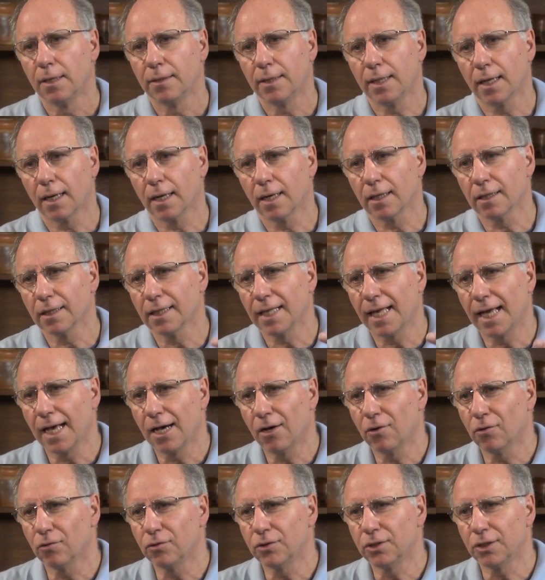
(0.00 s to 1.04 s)
that
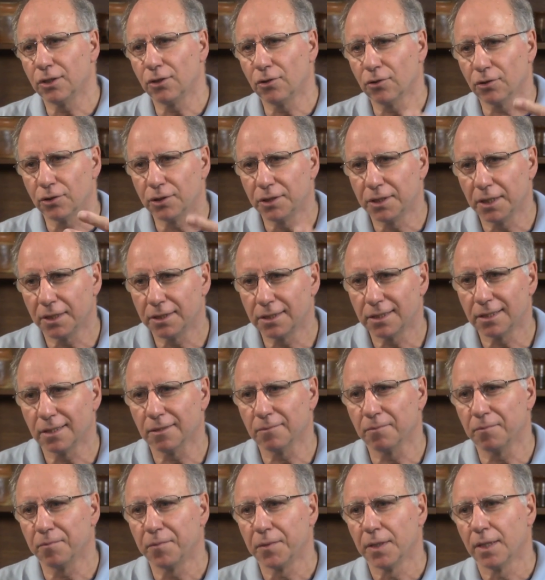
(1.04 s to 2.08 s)
allows your
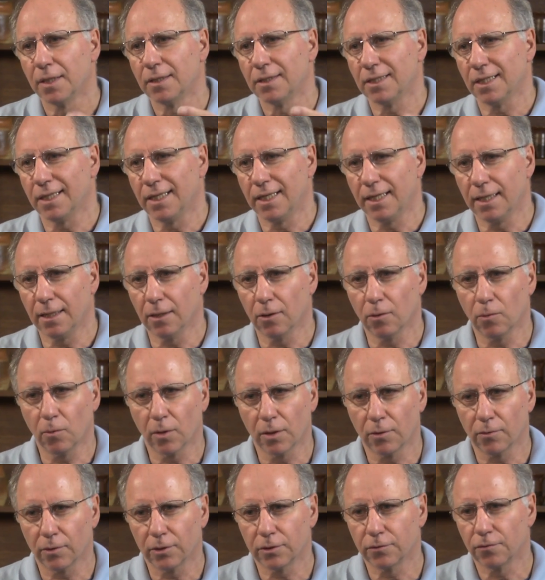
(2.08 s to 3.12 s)
system to heal,
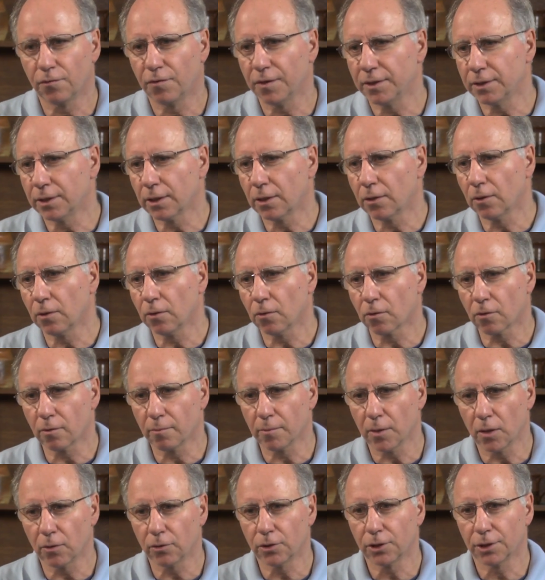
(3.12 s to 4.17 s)
whether it's physical or
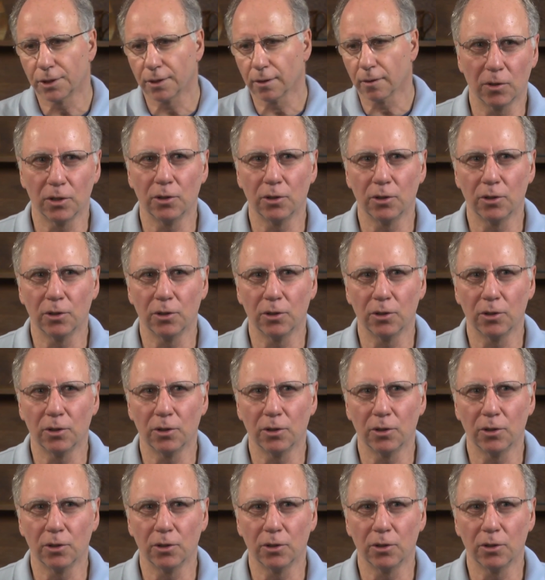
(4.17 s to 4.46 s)
emotional.